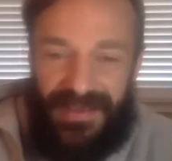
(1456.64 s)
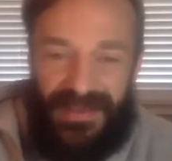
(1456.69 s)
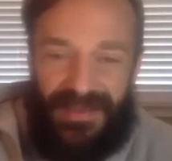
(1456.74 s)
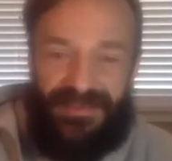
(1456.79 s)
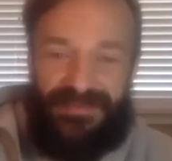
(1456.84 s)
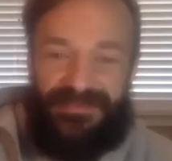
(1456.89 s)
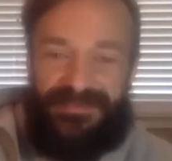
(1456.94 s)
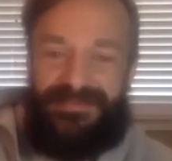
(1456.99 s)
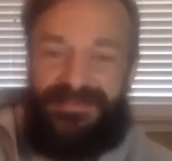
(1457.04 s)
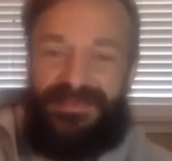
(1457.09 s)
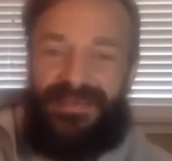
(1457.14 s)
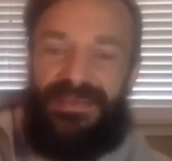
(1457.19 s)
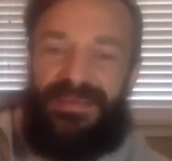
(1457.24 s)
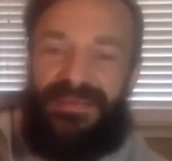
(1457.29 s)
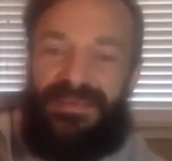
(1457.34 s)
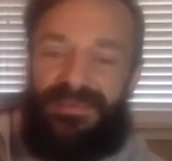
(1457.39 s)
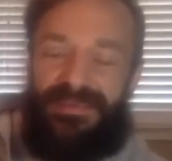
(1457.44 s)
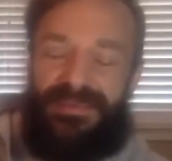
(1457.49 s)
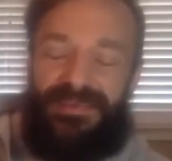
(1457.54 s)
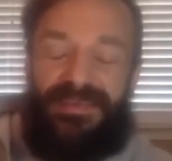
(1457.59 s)

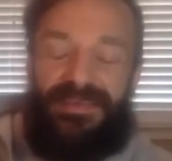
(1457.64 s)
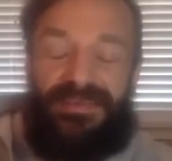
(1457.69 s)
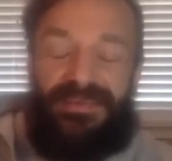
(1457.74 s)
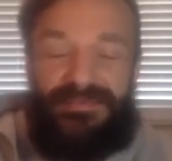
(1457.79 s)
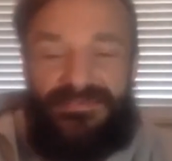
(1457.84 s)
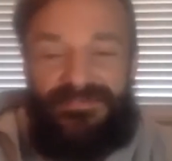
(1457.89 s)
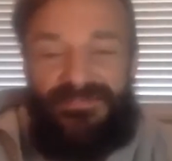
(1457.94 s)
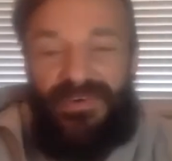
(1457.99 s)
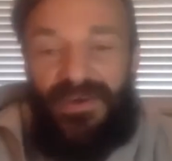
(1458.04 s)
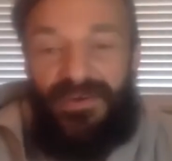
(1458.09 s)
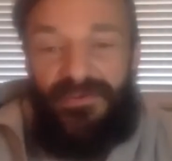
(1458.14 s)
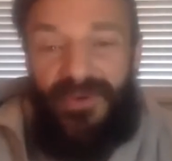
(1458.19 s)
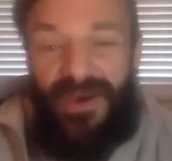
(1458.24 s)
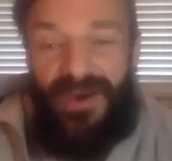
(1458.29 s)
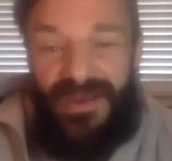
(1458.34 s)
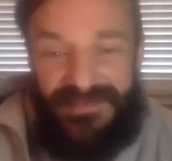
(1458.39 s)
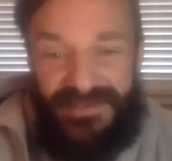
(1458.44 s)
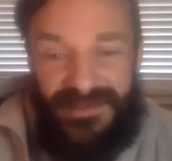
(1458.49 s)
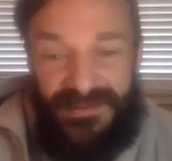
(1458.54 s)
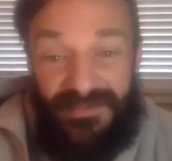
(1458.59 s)
It's fun
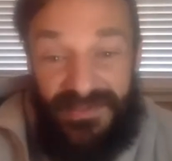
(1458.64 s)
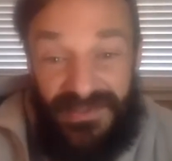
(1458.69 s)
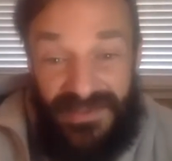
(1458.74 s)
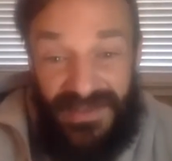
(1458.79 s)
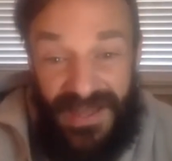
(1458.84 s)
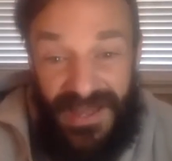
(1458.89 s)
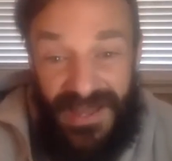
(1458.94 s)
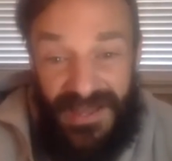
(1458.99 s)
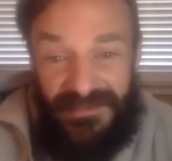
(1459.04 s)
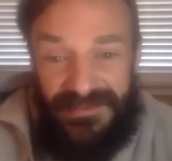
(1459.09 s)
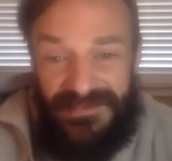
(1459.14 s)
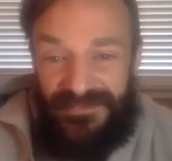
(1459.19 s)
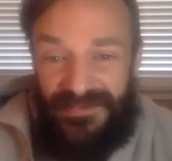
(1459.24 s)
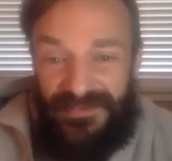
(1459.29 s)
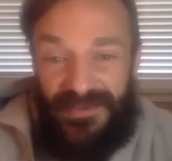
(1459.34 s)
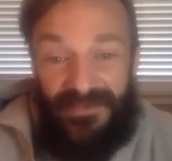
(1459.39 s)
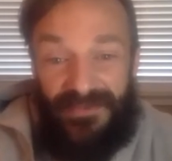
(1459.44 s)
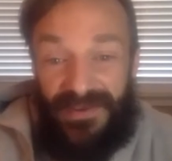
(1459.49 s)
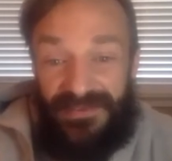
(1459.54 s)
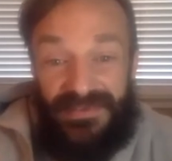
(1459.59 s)
watching him climb. It's
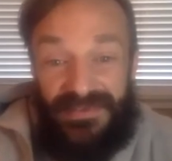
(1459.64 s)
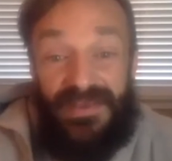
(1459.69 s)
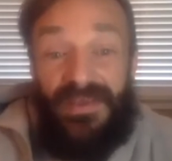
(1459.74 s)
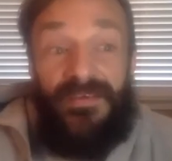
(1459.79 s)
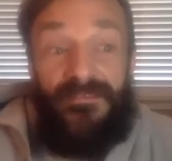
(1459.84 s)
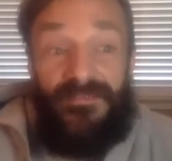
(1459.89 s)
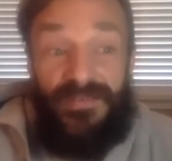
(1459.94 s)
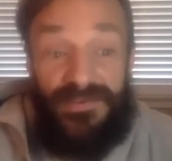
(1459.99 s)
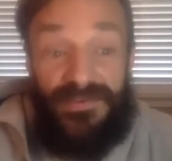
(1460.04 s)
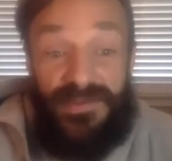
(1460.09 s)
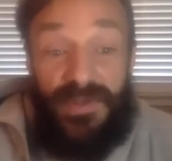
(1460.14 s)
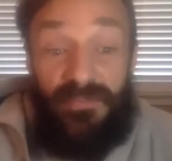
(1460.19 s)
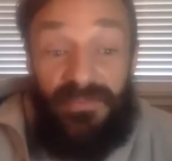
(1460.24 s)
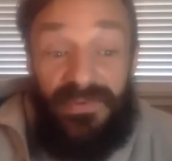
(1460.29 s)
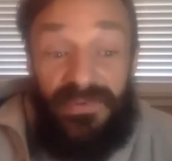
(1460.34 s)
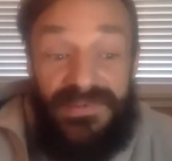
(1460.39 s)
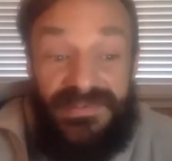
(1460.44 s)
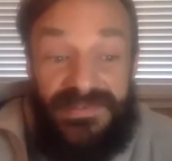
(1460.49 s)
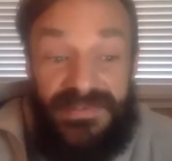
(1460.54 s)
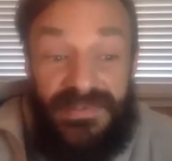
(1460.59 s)
fun for some
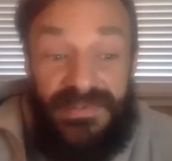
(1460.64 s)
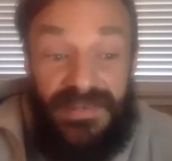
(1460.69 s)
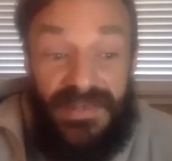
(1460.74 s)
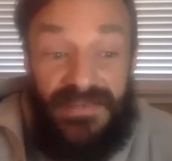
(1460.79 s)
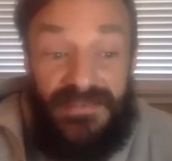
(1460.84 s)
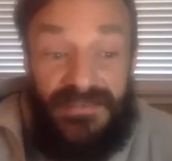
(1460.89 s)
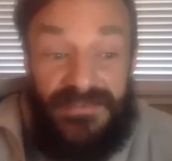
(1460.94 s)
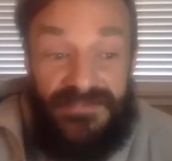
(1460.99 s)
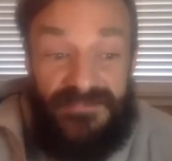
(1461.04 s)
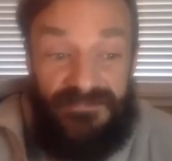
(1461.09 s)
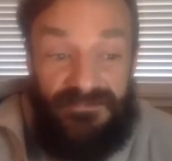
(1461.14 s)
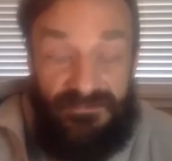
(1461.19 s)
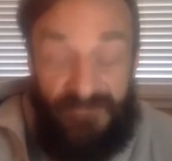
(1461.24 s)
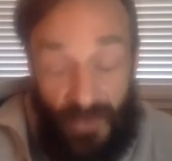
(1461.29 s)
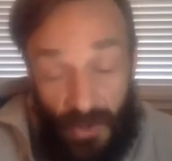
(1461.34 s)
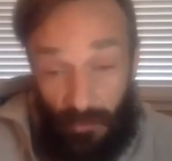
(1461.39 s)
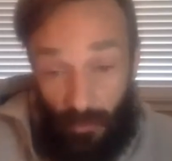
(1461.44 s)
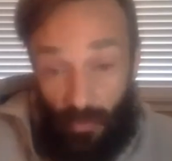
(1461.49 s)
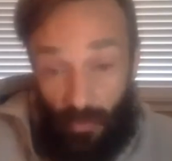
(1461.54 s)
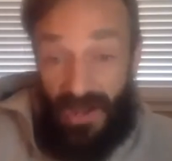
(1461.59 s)
reason, it's
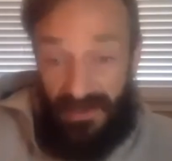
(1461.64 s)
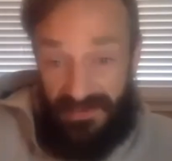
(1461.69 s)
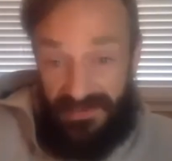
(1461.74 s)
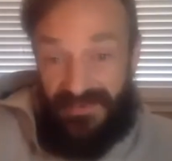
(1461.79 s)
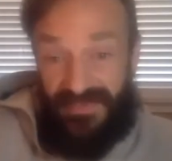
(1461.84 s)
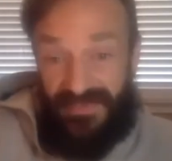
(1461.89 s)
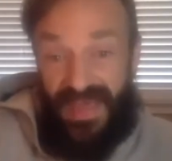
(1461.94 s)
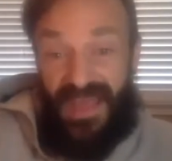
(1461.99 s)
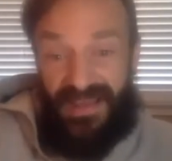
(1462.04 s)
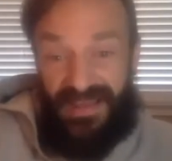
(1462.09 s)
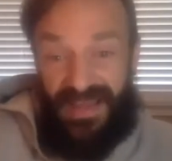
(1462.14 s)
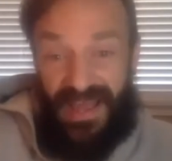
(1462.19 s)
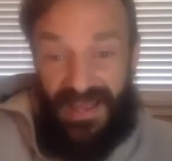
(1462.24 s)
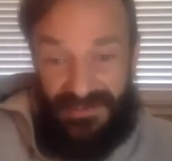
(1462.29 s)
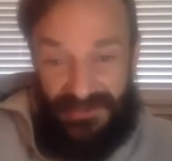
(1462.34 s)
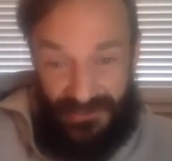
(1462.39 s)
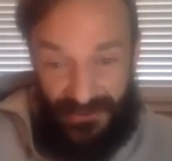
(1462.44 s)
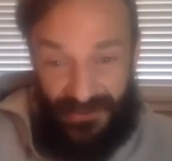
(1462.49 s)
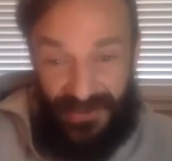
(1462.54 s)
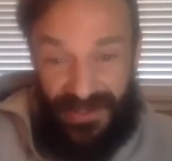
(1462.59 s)
fun watching that guy
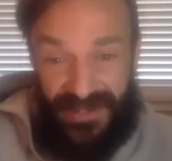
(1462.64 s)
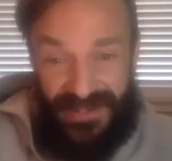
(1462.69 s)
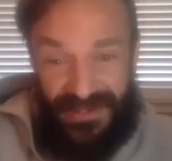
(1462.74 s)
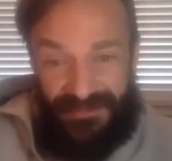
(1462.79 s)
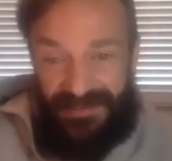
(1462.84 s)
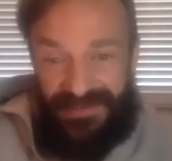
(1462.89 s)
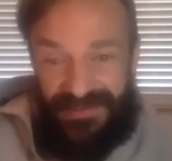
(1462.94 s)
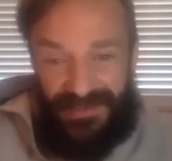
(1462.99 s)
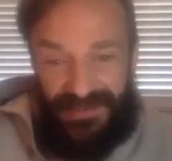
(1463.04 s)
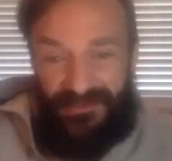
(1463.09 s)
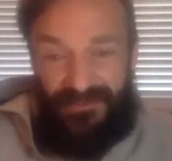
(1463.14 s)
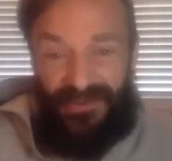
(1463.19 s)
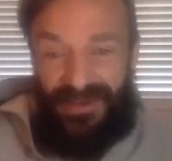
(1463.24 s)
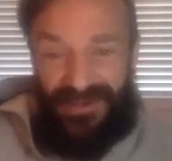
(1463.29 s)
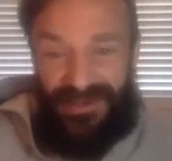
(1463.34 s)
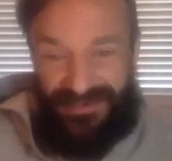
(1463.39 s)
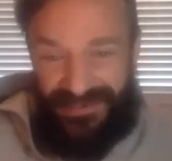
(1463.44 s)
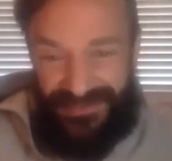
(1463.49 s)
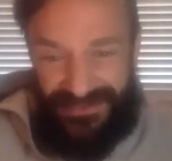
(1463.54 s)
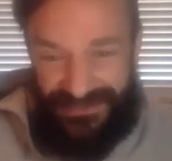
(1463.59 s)
train. I'm just like,
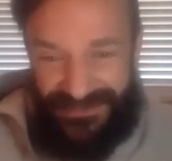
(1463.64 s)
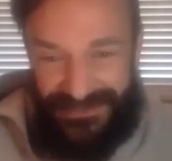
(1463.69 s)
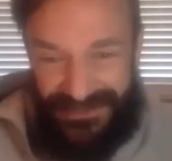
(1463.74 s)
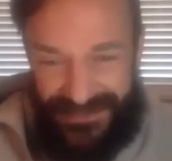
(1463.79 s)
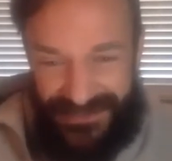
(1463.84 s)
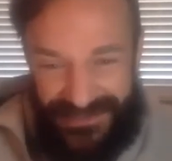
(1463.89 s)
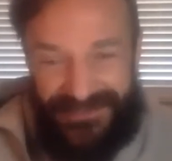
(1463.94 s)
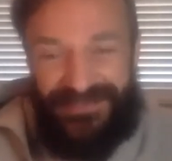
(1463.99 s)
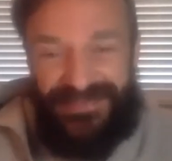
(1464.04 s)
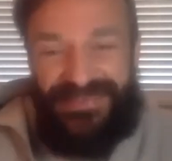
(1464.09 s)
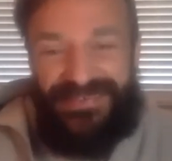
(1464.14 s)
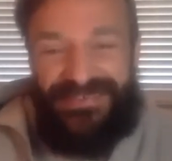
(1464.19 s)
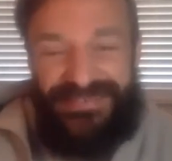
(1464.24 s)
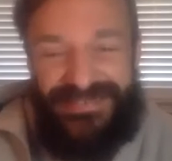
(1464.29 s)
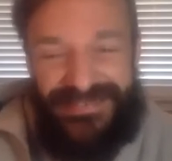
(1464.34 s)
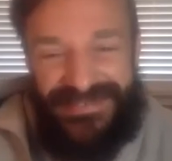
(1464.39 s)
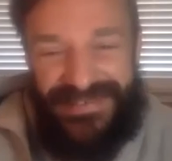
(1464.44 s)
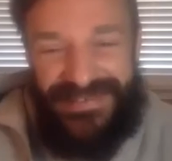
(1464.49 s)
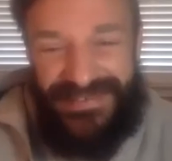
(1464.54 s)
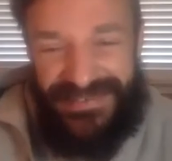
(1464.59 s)
what are you doing? You're
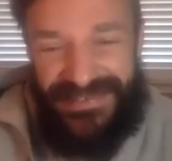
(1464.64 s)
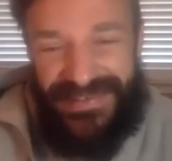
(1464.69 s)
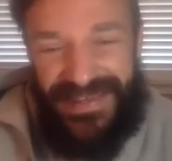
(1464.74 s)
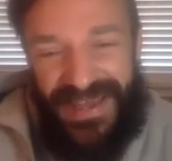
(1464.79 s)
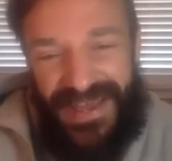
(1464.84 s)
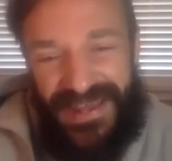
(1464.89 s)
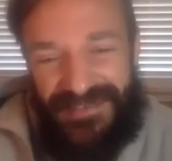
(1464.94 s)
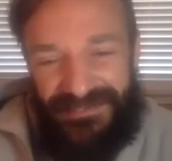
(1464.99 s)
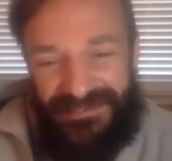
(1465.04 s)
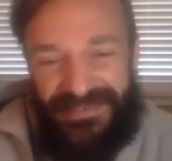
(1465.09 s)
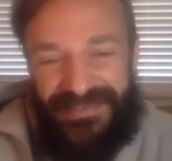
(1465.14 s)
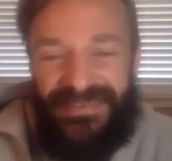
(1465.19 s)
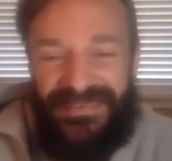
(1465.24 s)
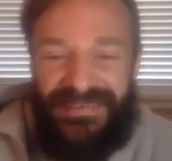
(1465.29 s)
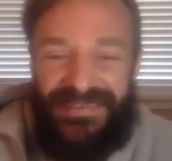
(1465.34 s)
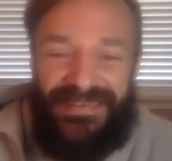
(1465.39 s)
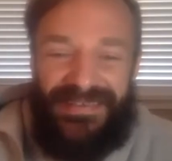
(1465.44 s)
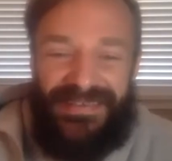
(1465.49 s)
such an animal.